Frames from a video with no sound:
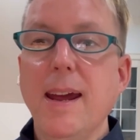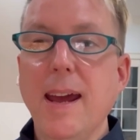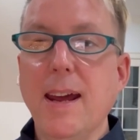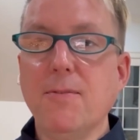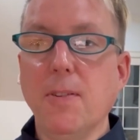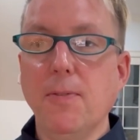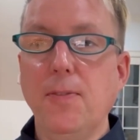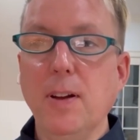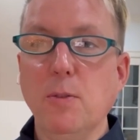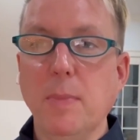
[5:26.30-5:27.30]
and
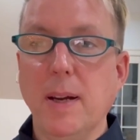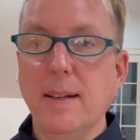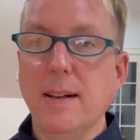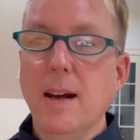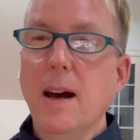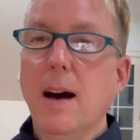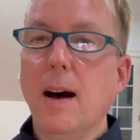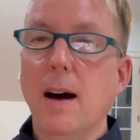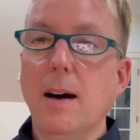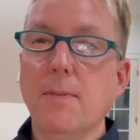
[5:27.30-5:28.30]
fulfillment
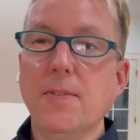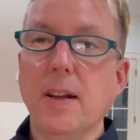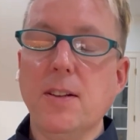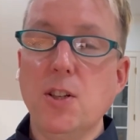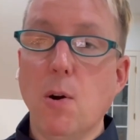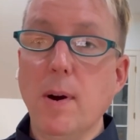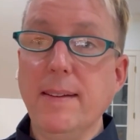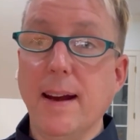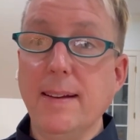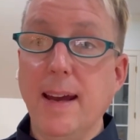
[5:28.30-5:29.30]
of the
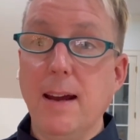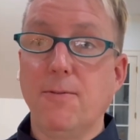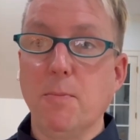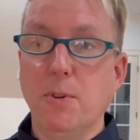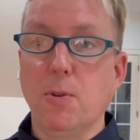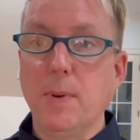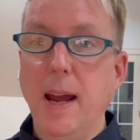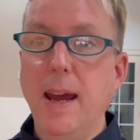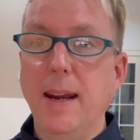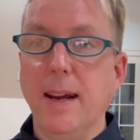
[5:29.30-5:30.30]
joys I get from
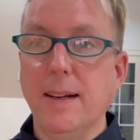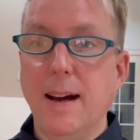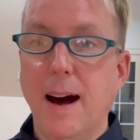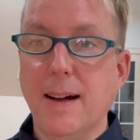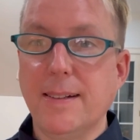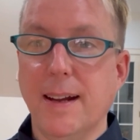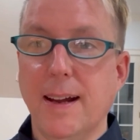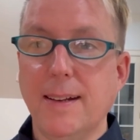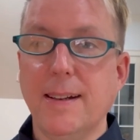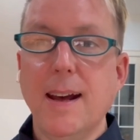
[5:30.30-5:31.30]
creating
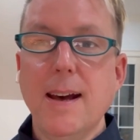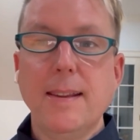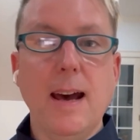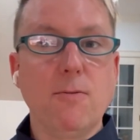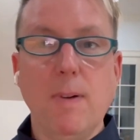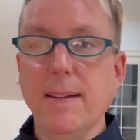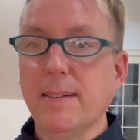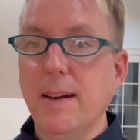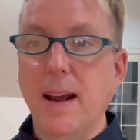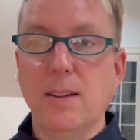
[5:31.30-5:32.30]
content that
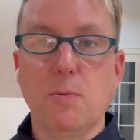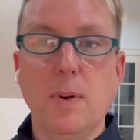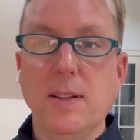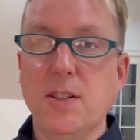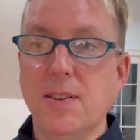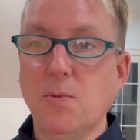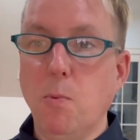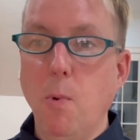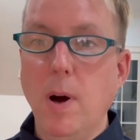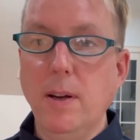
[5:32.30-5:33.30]
resonates with just
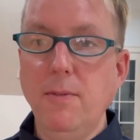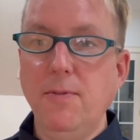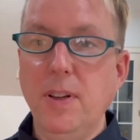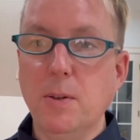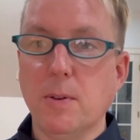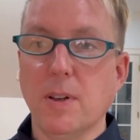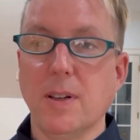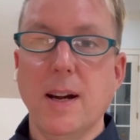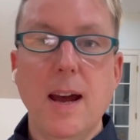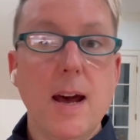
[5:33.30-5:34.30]
one
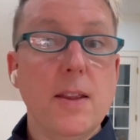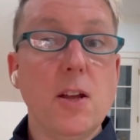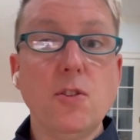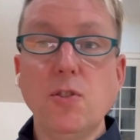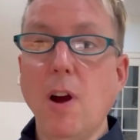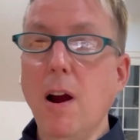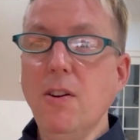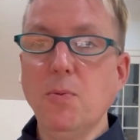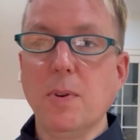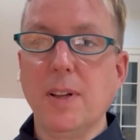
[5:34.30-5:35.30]
viewer. The
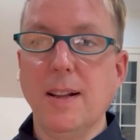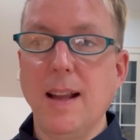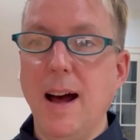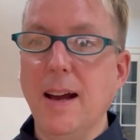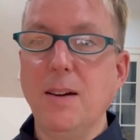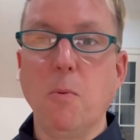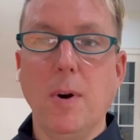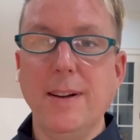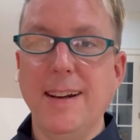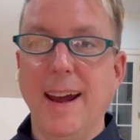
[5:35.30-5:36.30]
stars will align
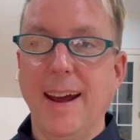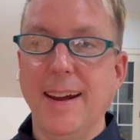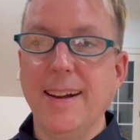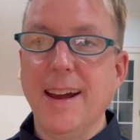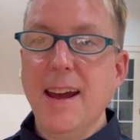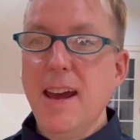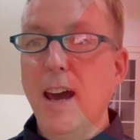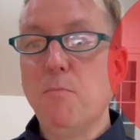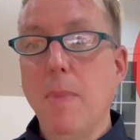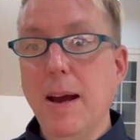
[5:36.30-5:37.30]
one day
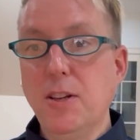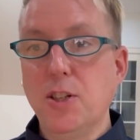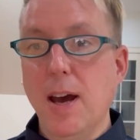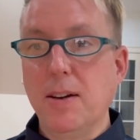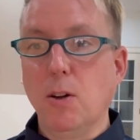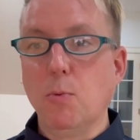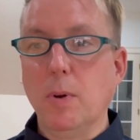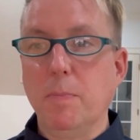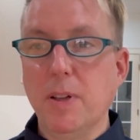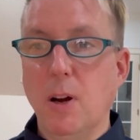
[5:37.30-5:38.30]
and my channel
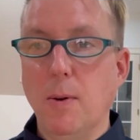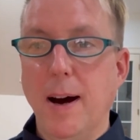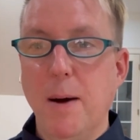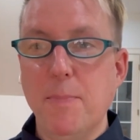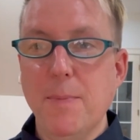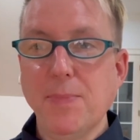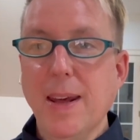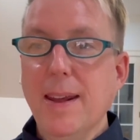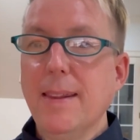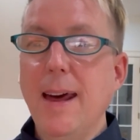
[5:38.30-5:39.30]
will blow up.
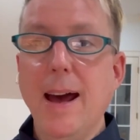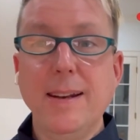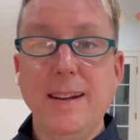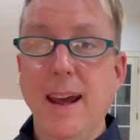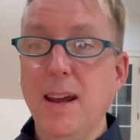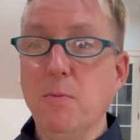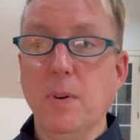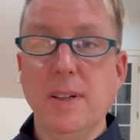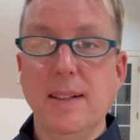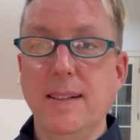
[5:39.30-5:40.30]
That day
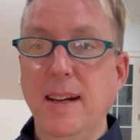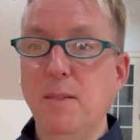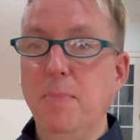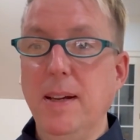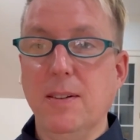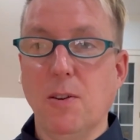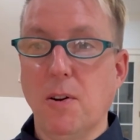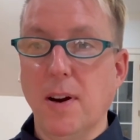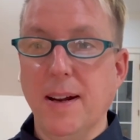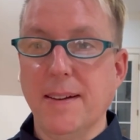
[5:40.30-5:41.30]
will indeed be
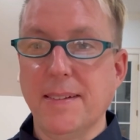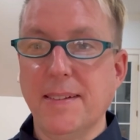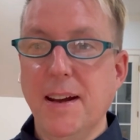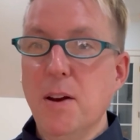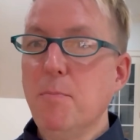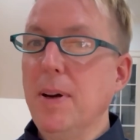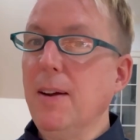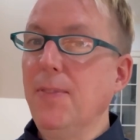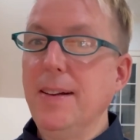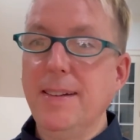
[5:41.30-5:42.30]
glorious, but
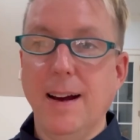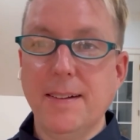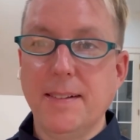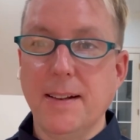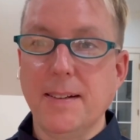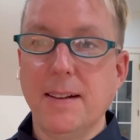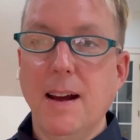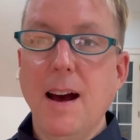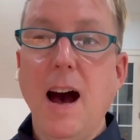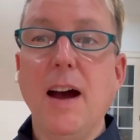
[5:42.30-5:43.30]
if it doesn't,
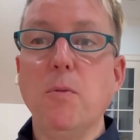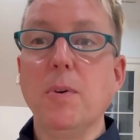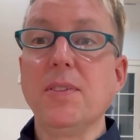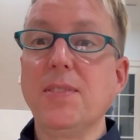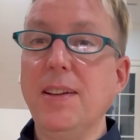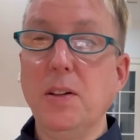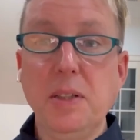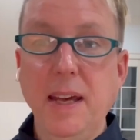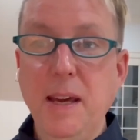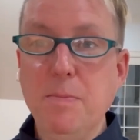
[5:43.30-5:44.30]
I will still
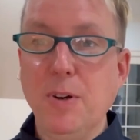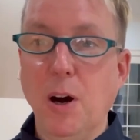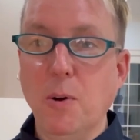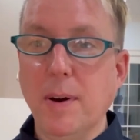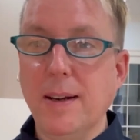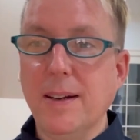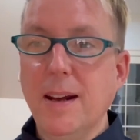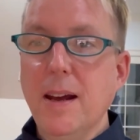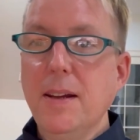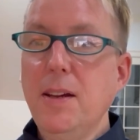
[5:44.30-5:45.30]
keep going.
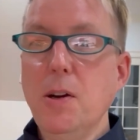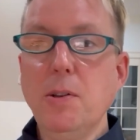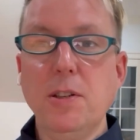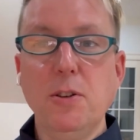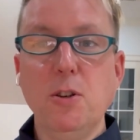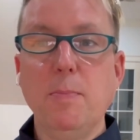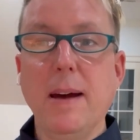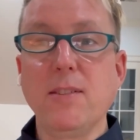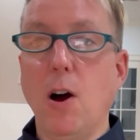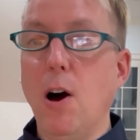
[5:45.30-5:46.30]
YouTube
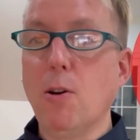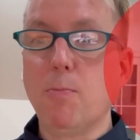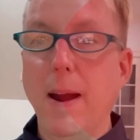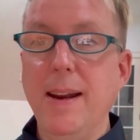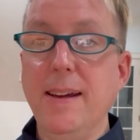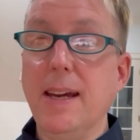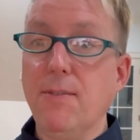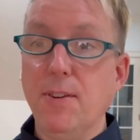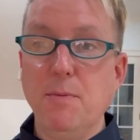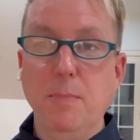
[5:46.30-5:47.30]
has already
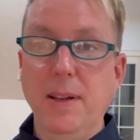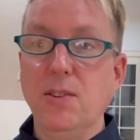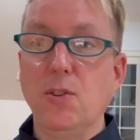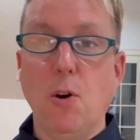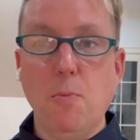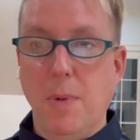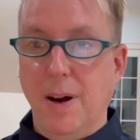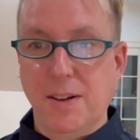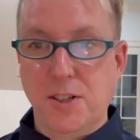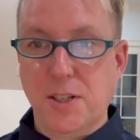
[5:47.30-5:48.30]
given me so
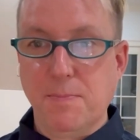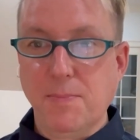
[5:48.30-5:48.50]
much.